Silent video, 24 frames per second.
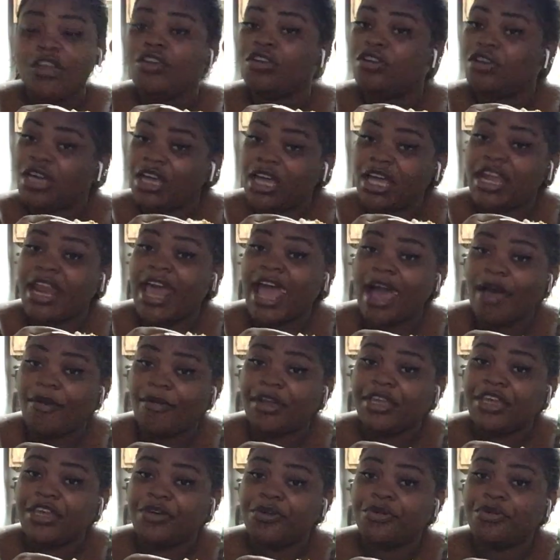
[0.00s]
Good, how are
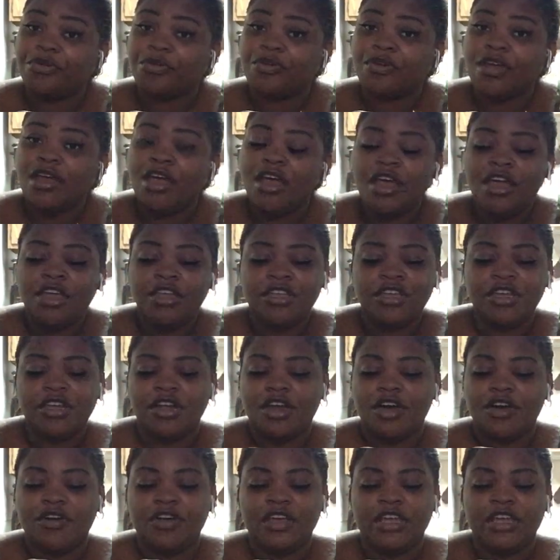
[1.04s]
you? You know,